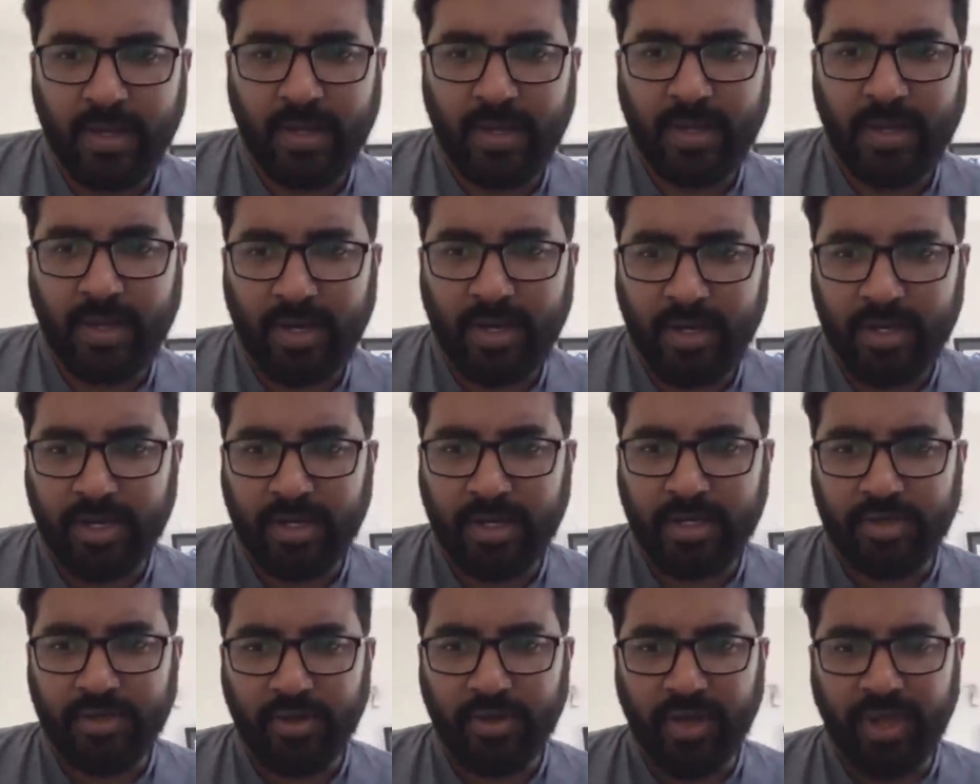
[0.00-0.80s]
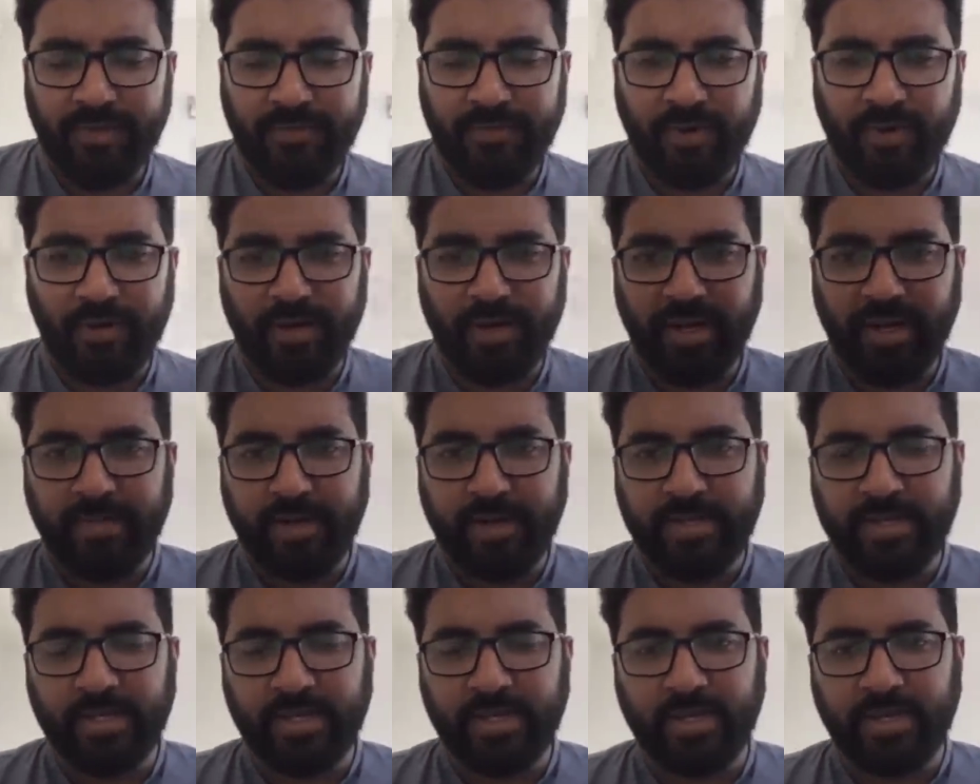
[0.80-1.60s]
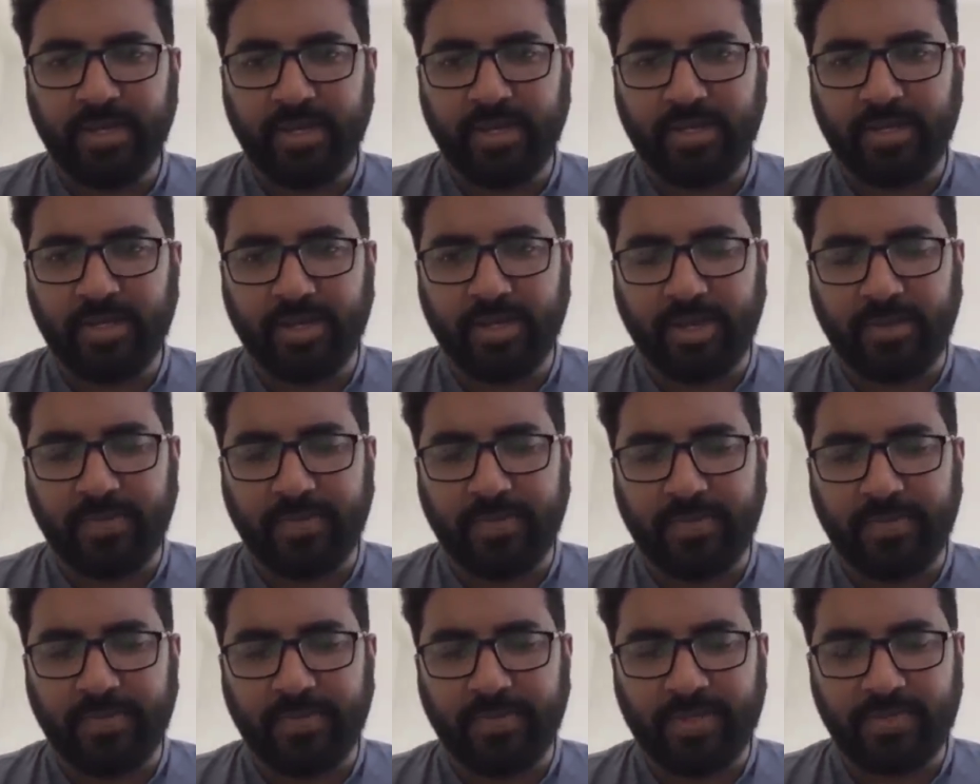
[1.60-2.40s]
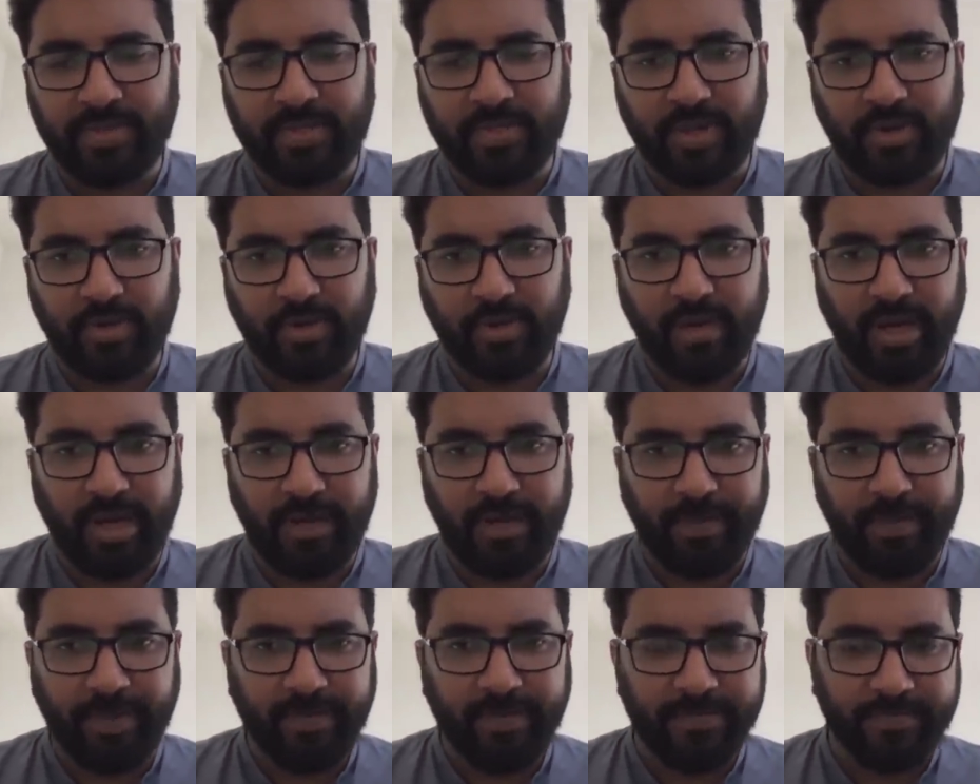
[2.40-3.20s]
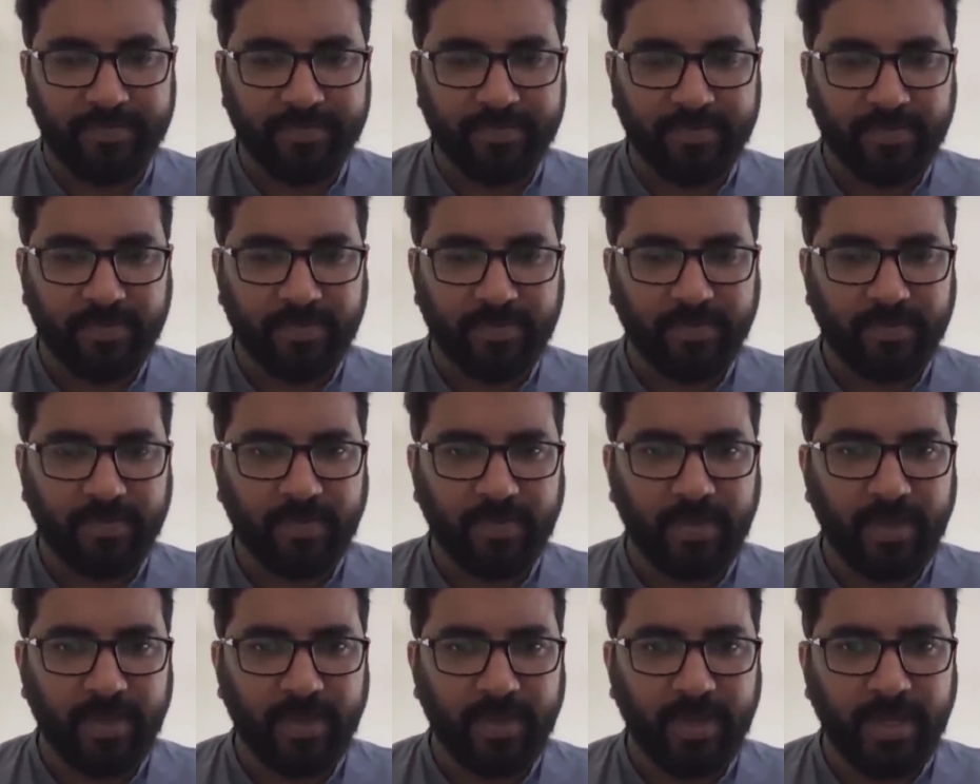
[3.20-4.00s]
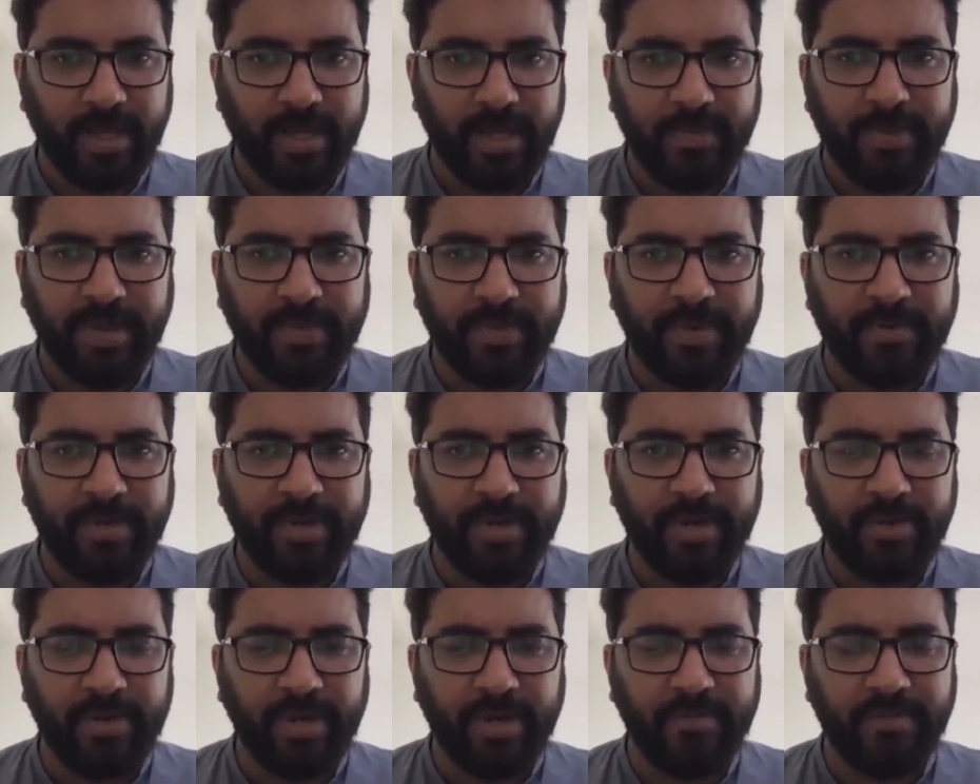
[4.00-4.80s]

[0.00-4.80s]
Uh, Kishore, I've already mentioned uh, the topics which are overlapping. In paper one, you have